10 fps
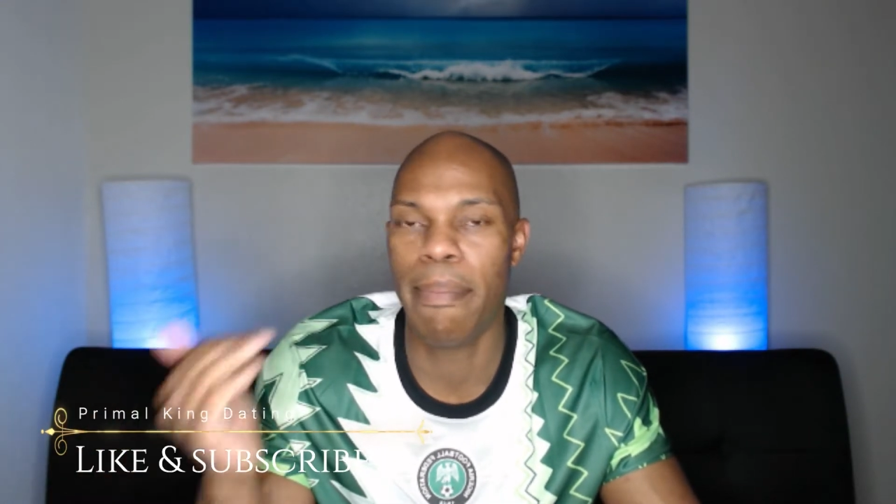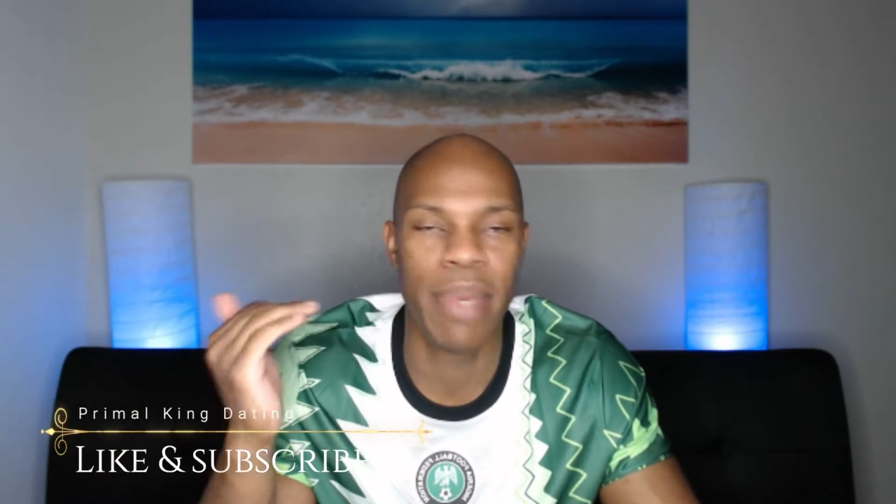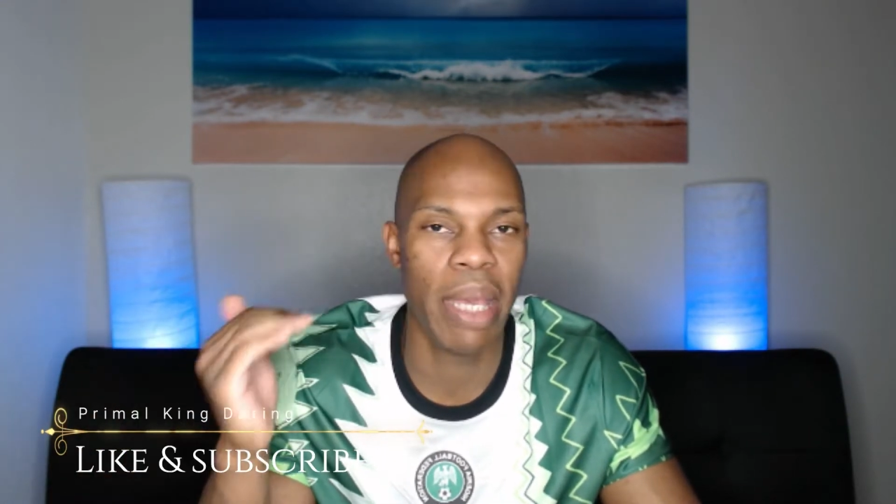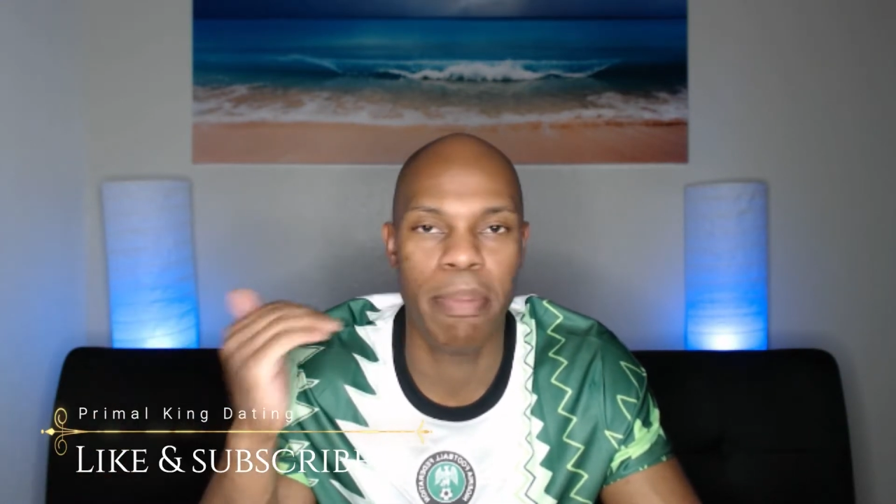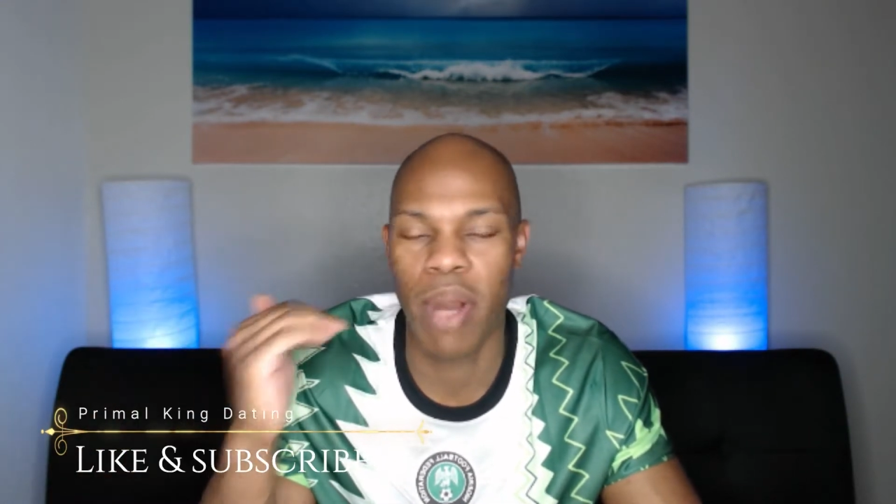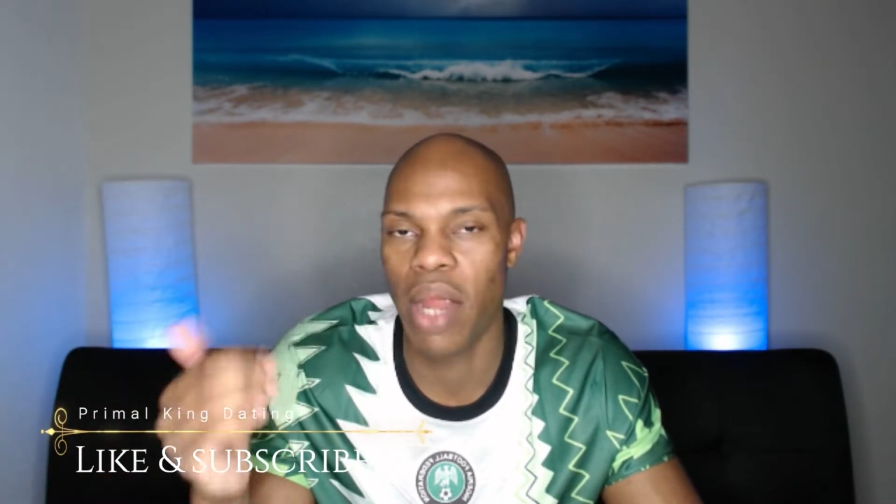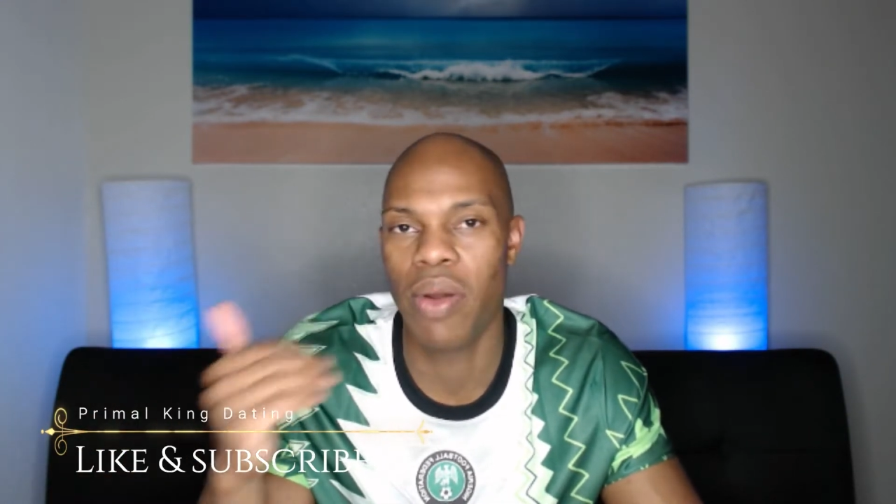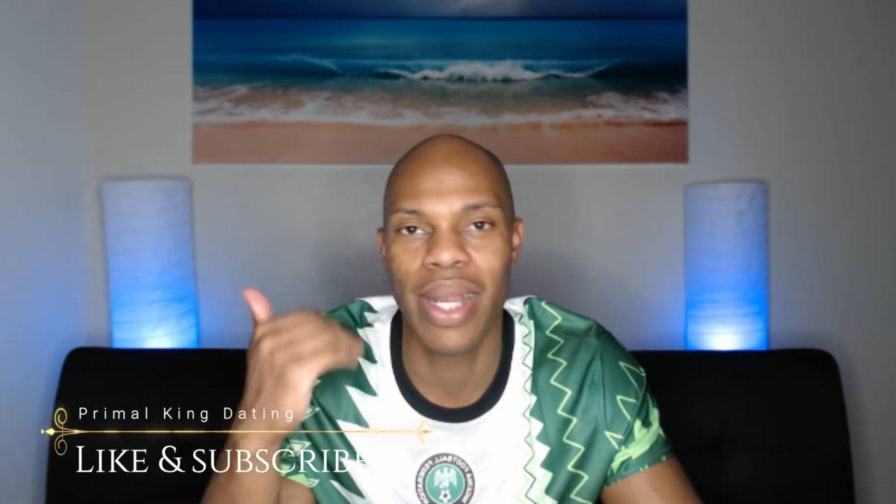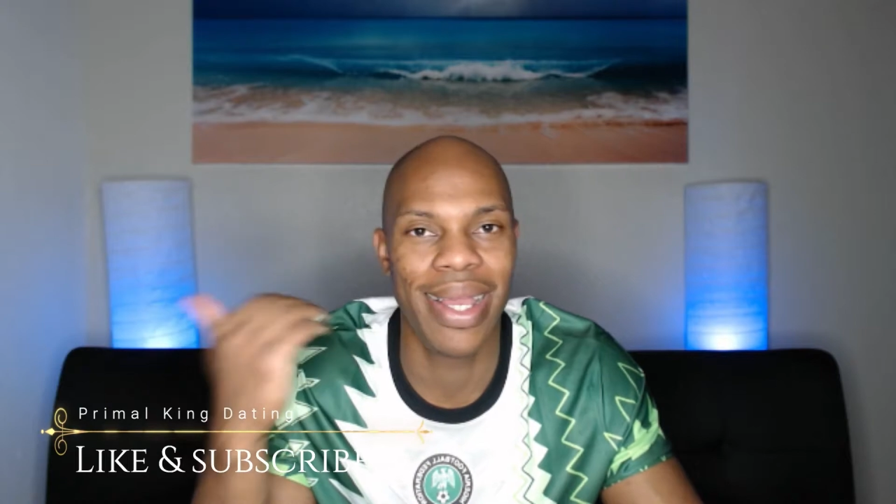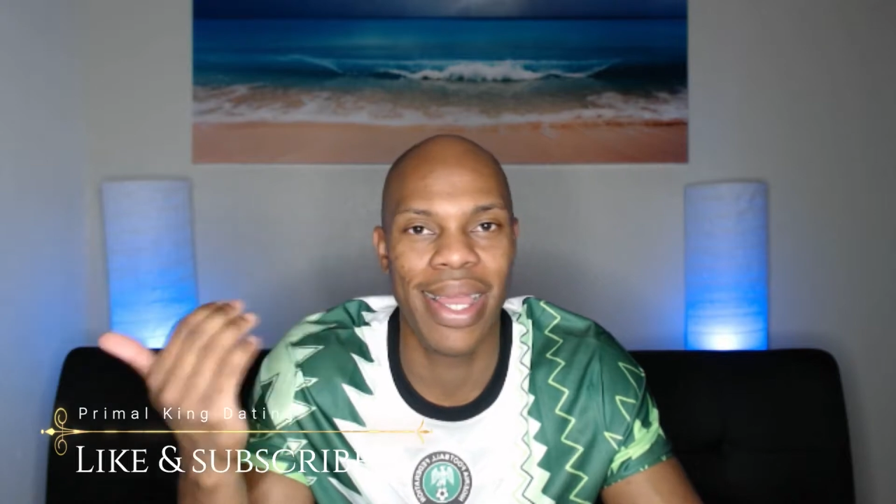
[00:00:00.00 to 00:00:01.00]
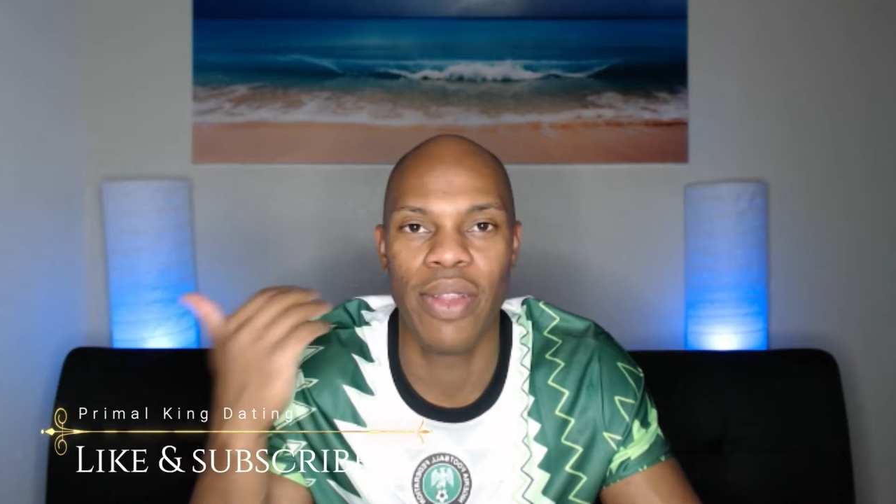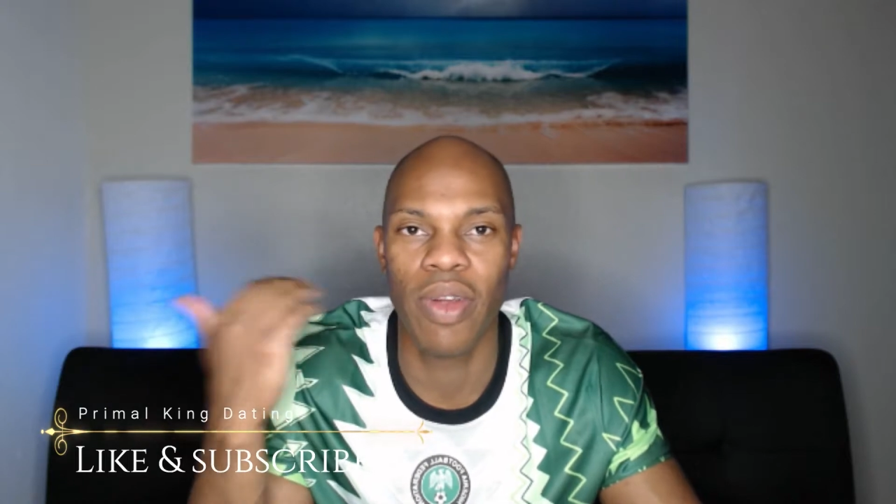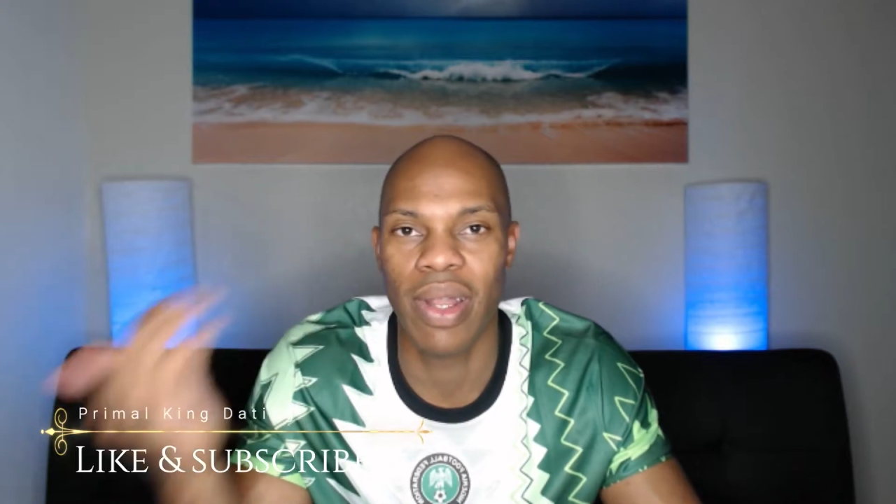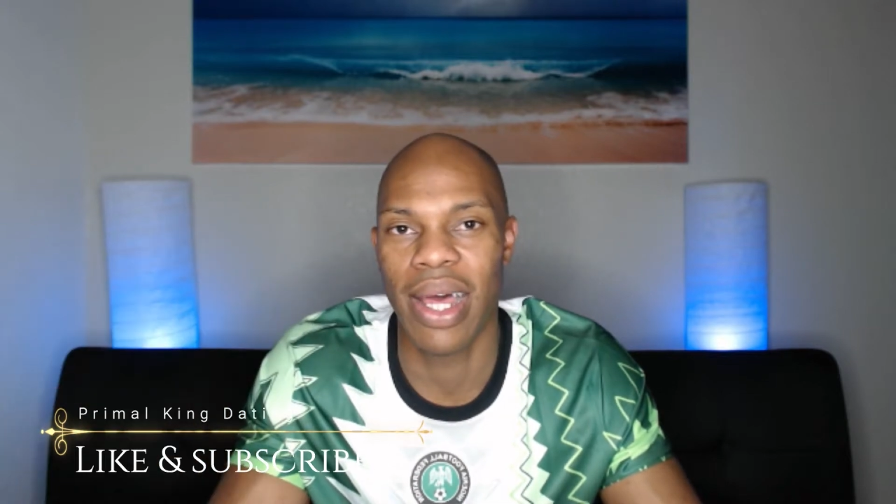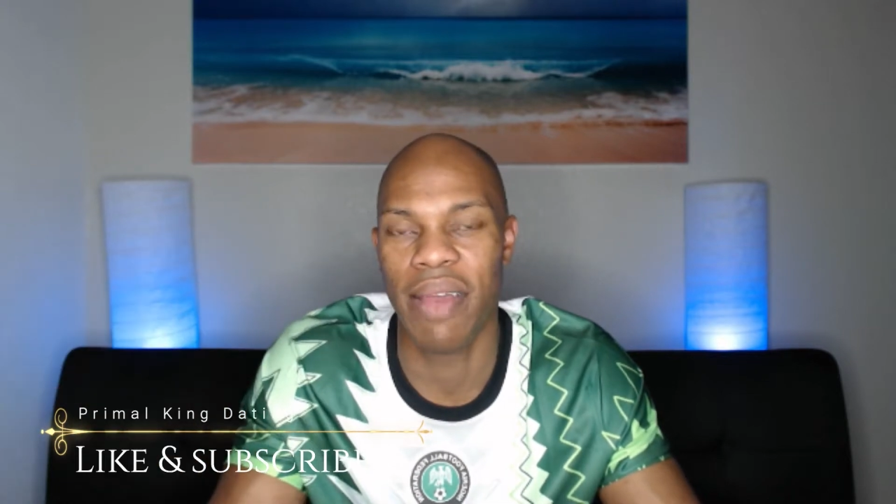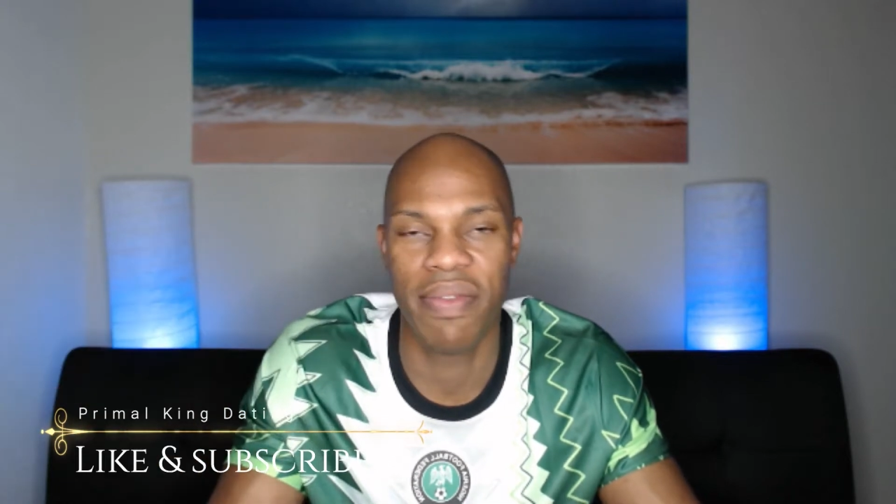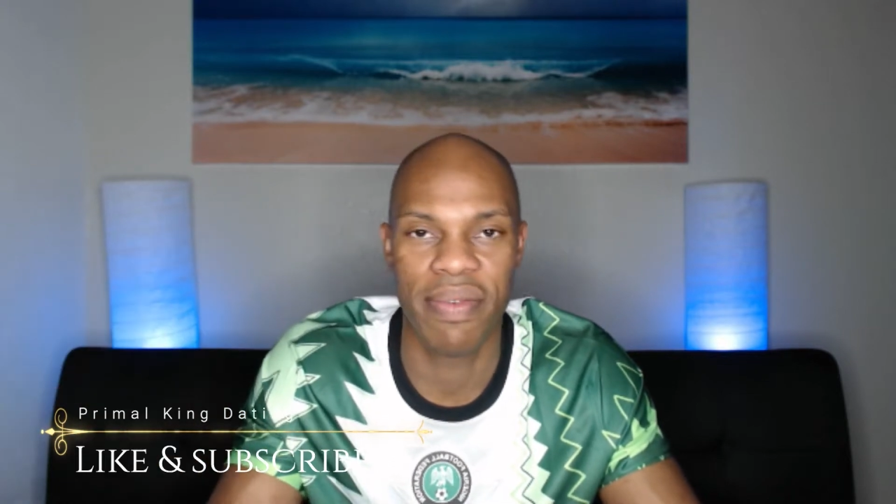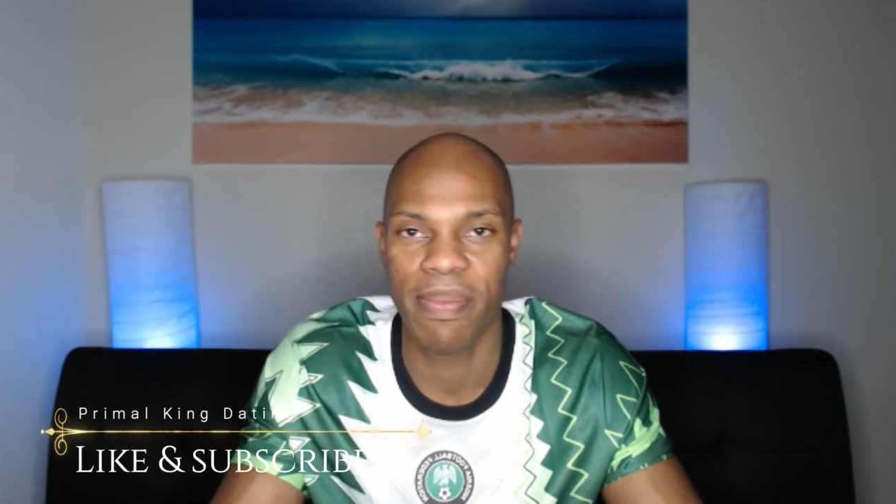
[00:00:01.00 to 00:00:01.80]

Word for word: be a priority in your life.